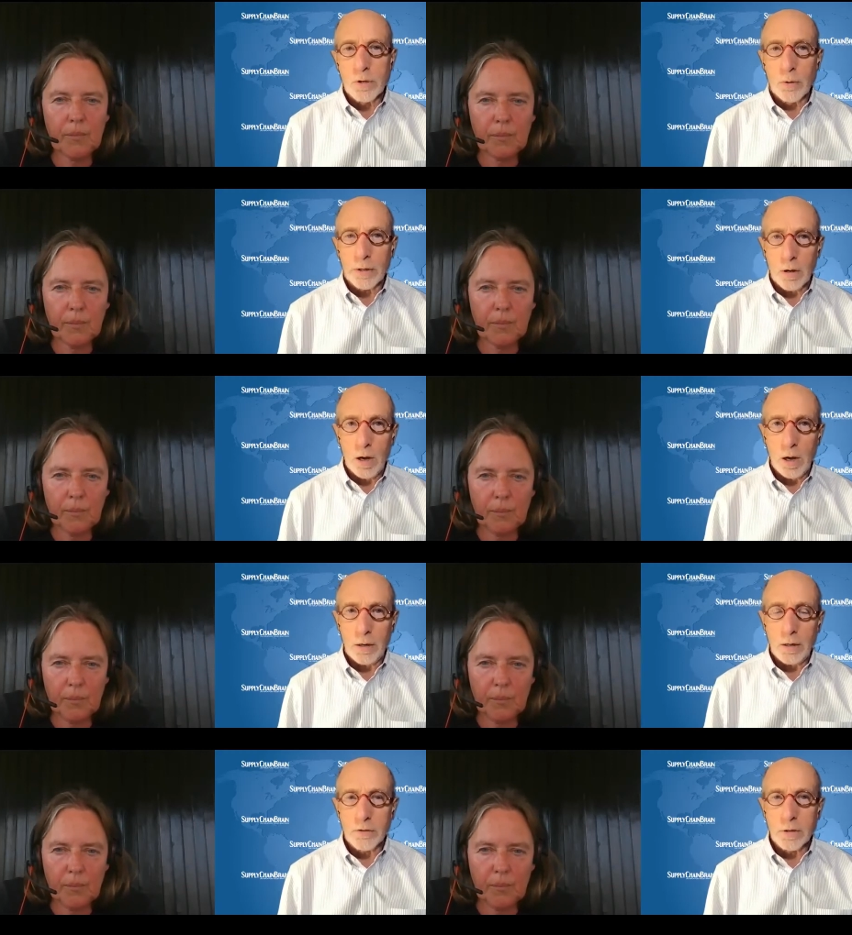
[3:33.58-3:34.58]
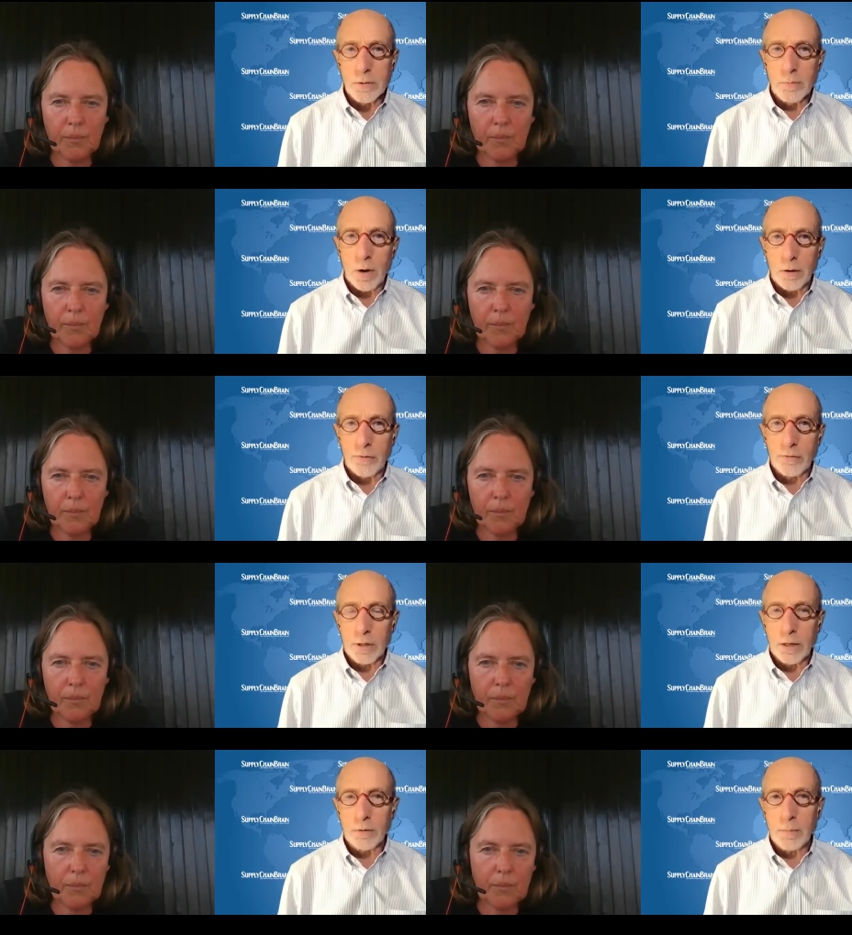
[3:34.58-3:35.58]
Speaker 1: going on? on in terms of modern
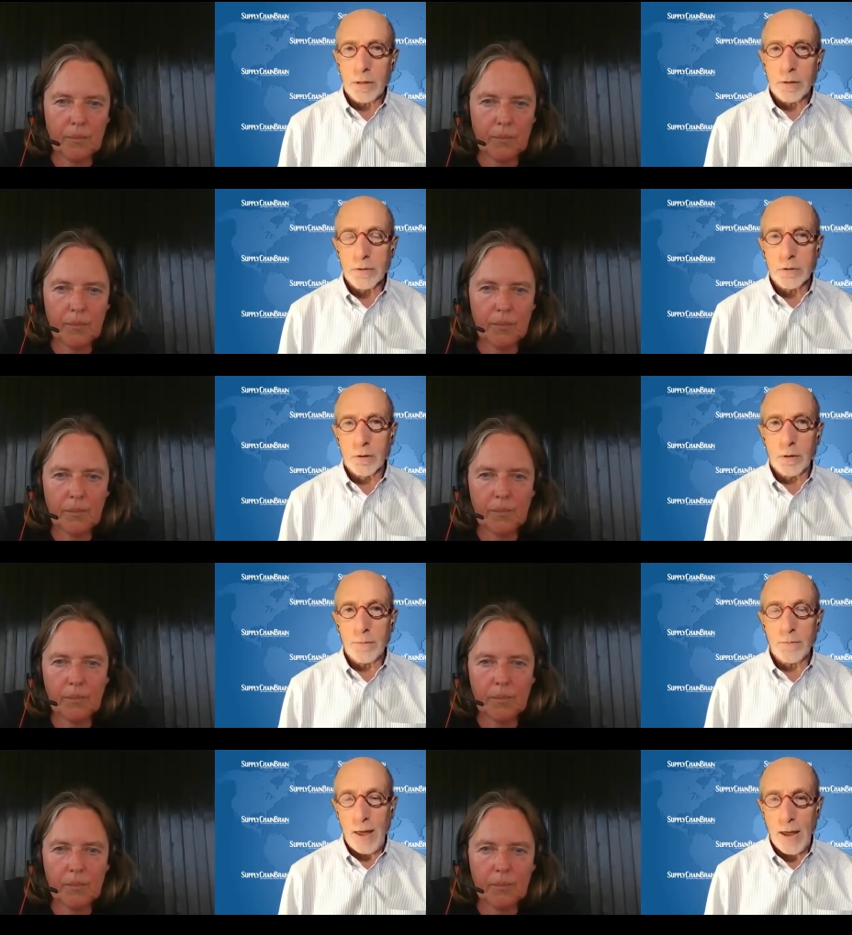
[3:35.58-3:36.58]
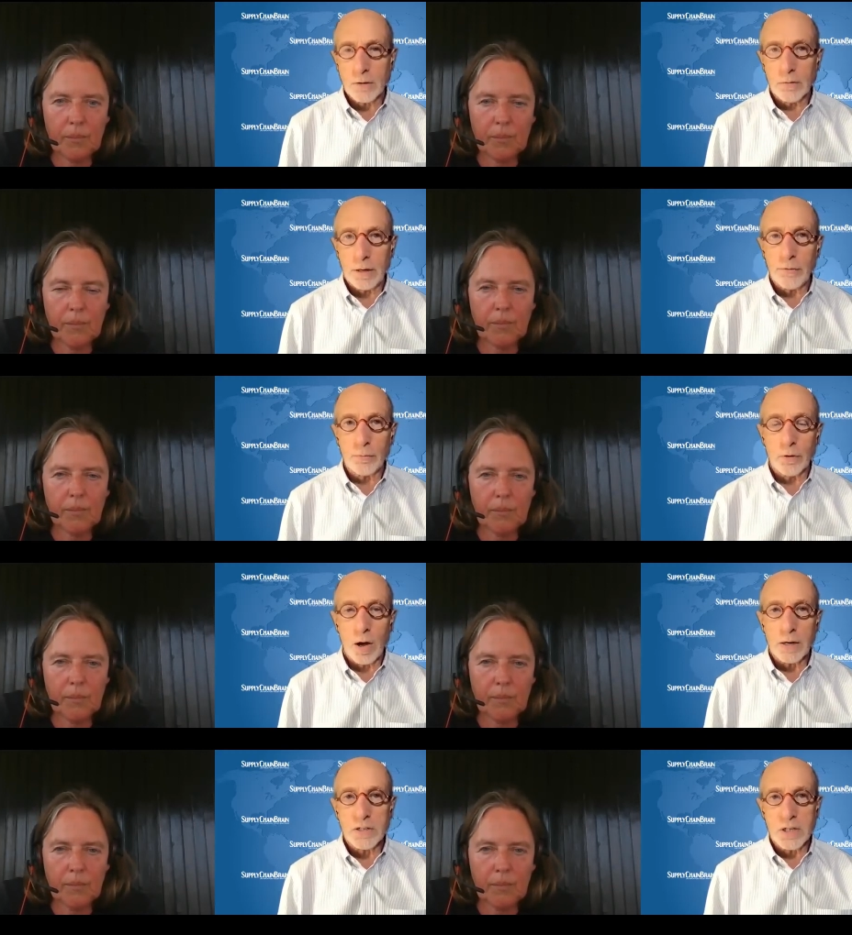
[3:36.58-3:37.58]
slavery, because so many factories were
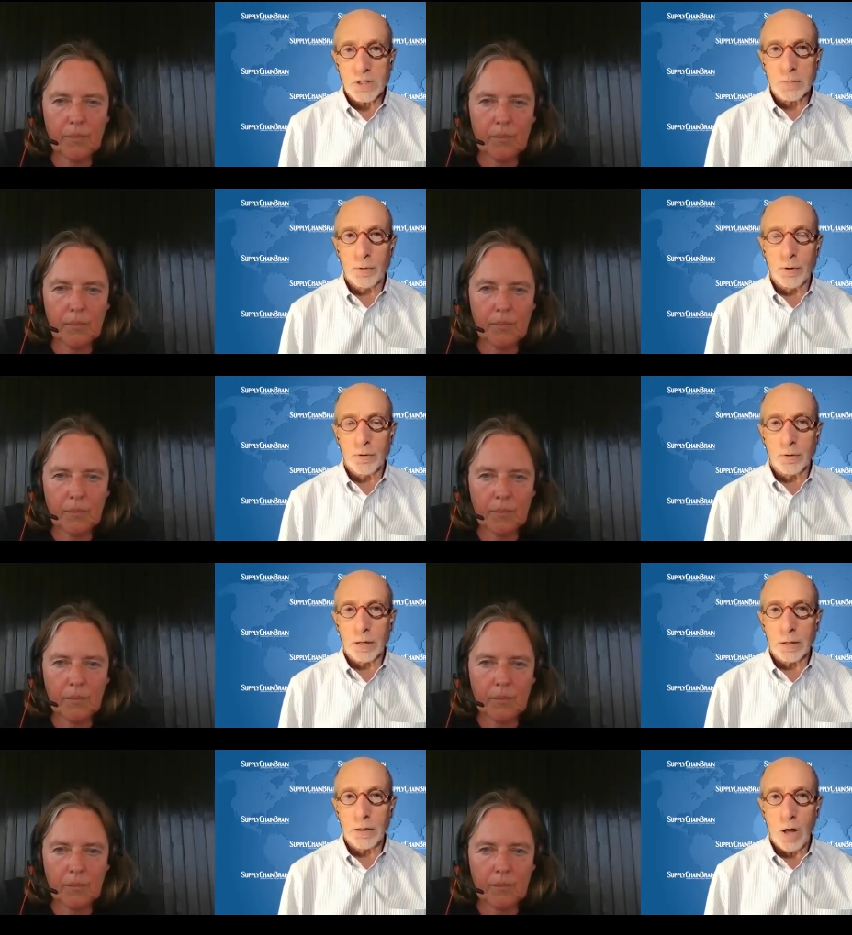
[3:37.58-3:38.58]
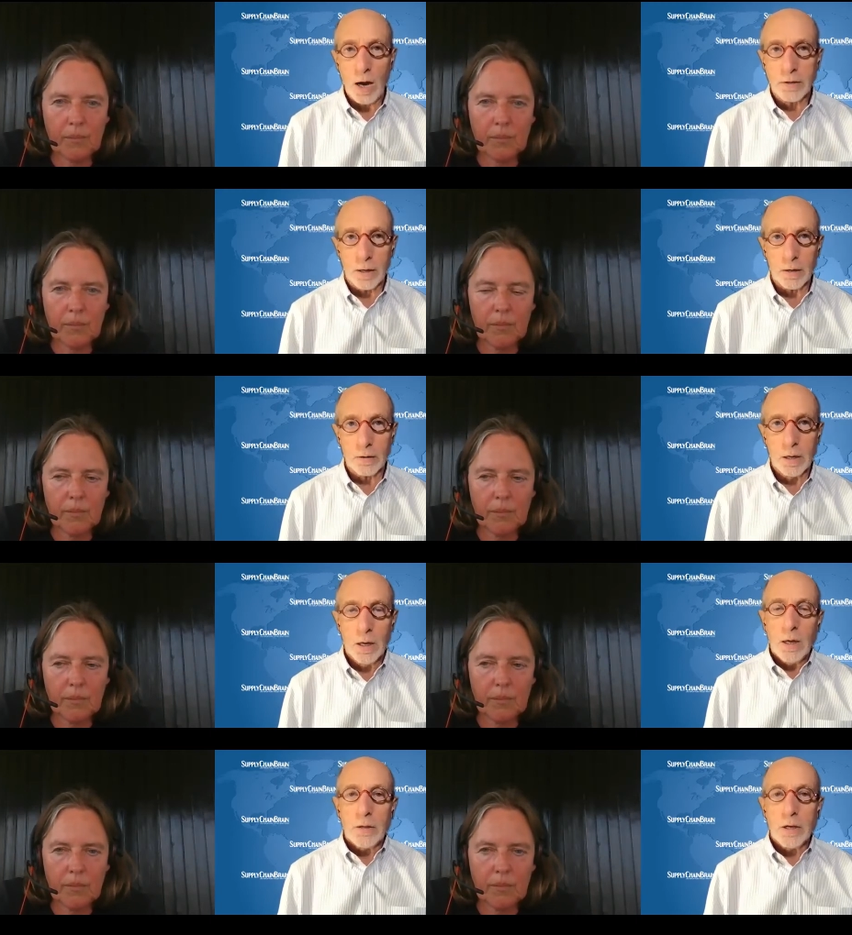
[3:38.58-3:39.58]
not accessible during the lockdown,
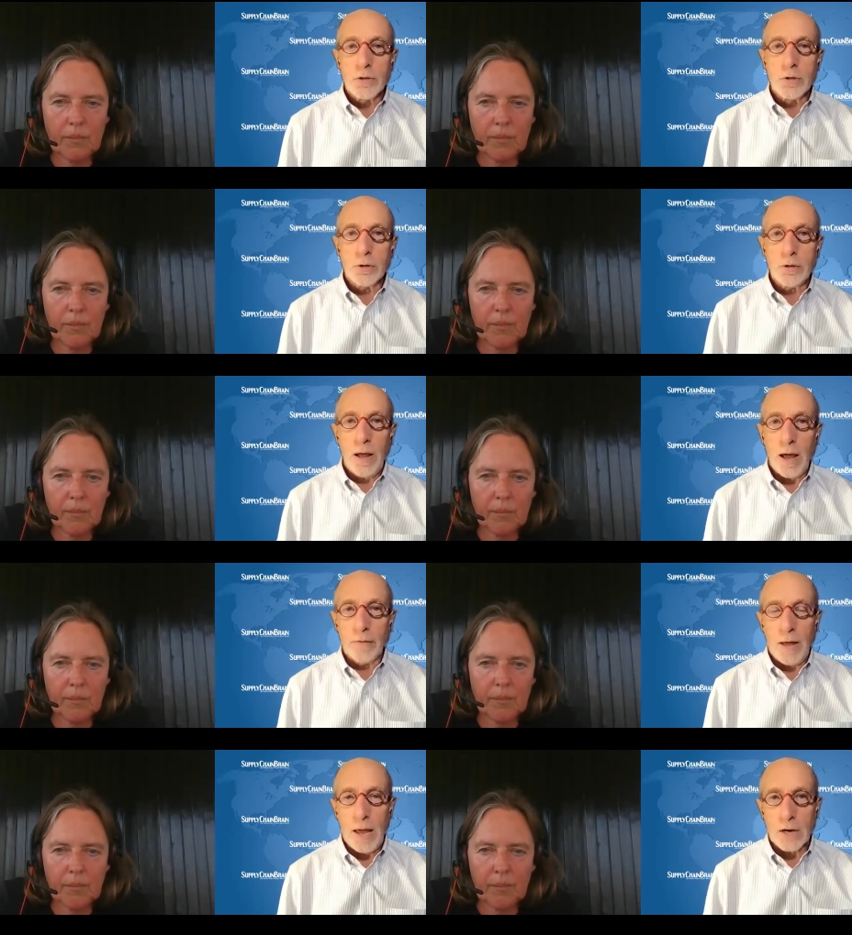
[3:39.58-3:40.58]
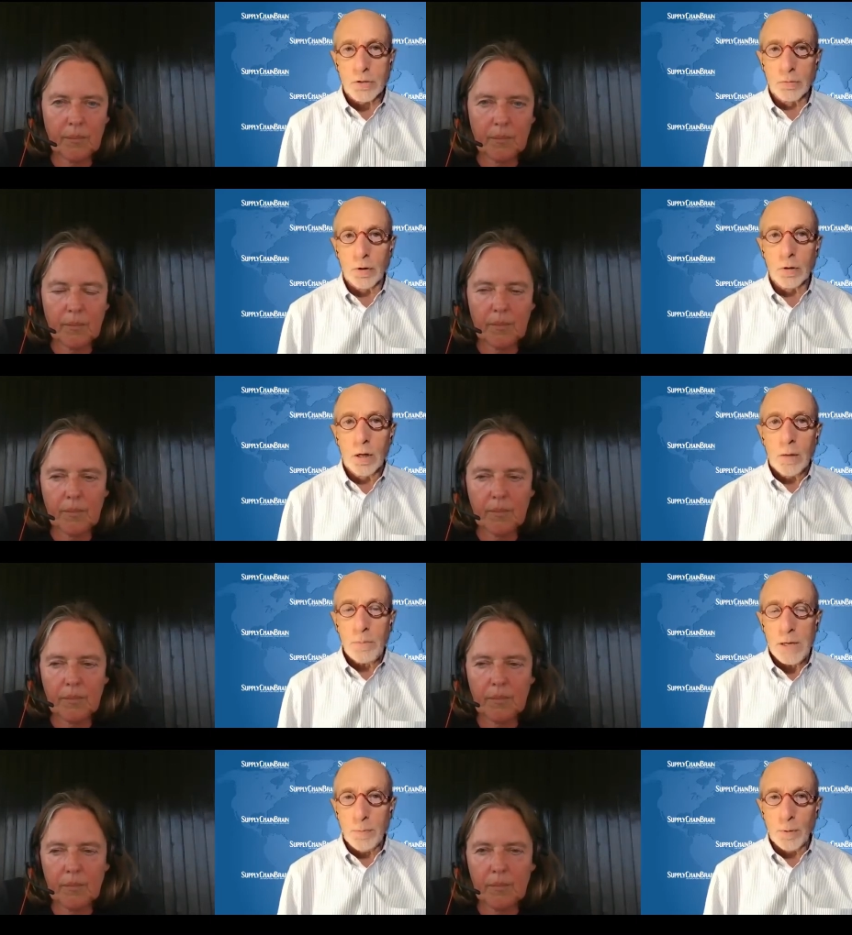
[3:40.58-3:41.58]
that you couldn't have actual
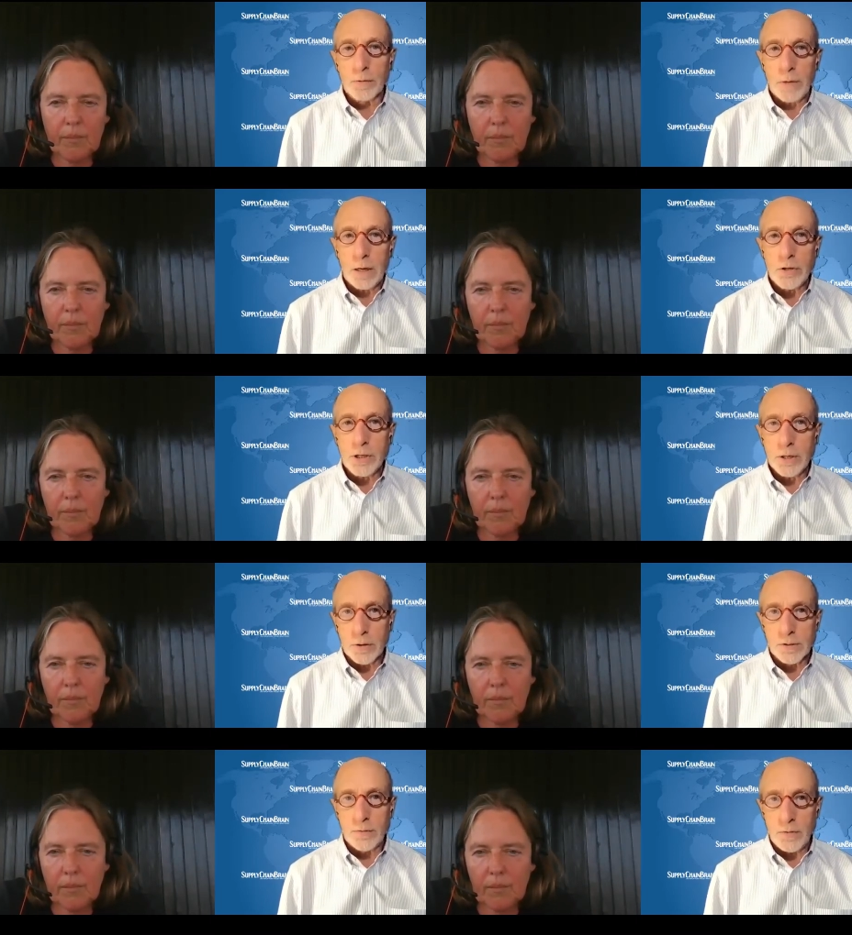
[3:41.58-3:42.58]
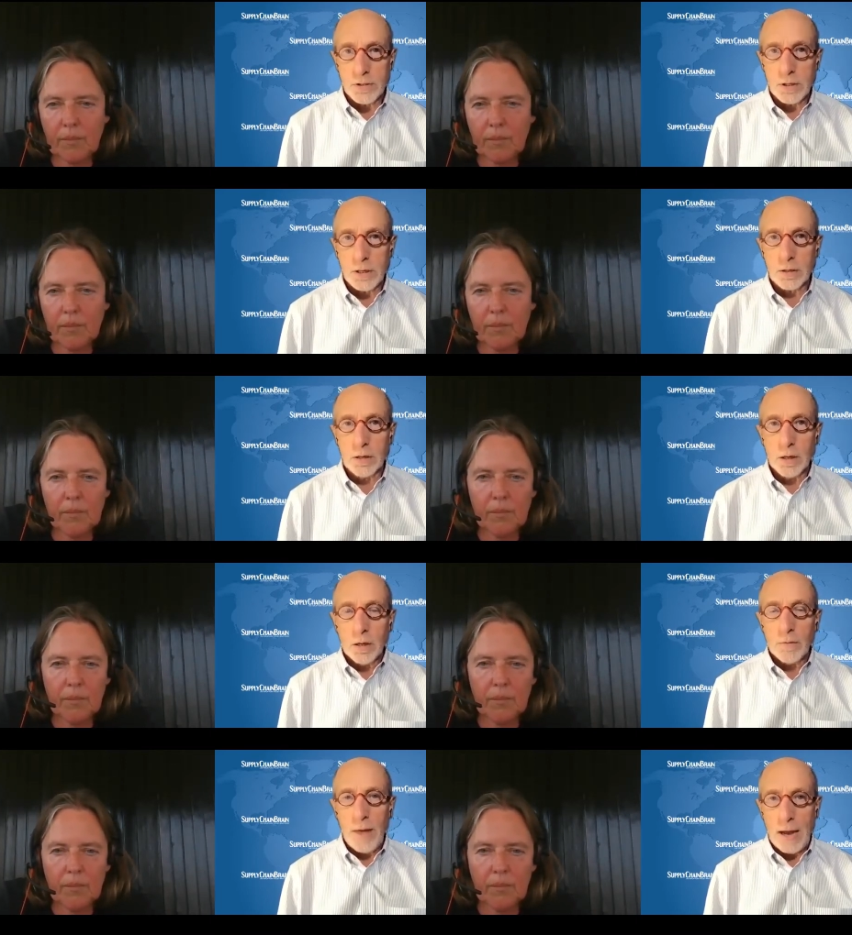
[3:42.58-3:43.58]
people from N G Os visiting
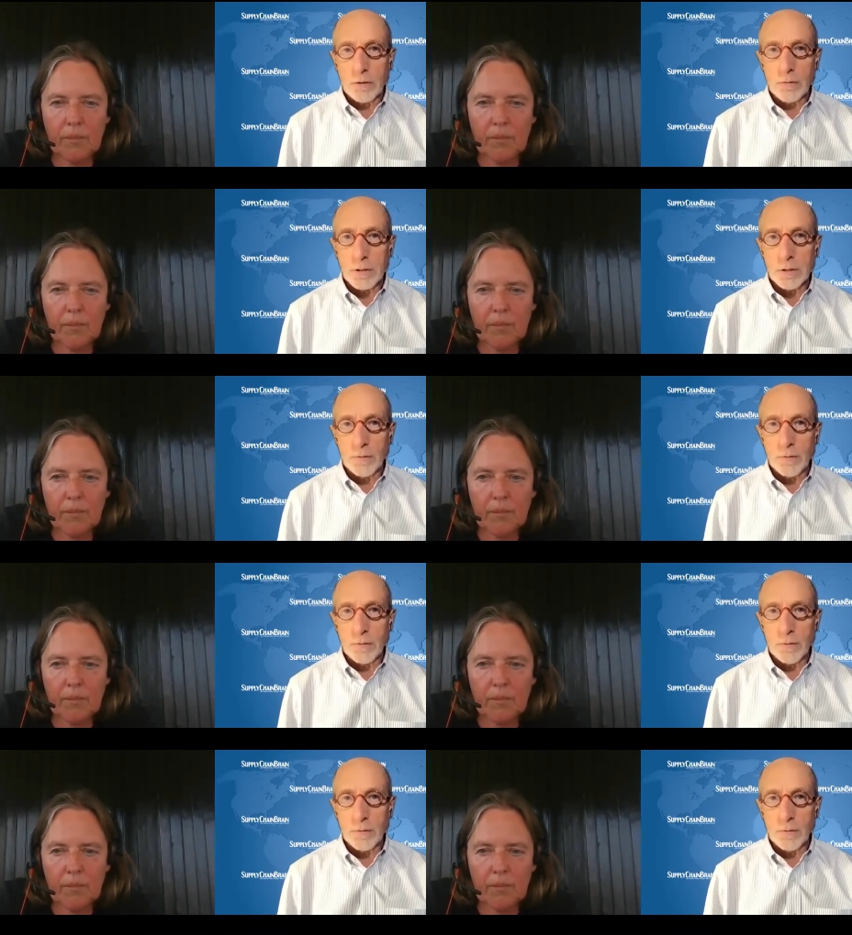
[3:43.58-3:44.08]
factories and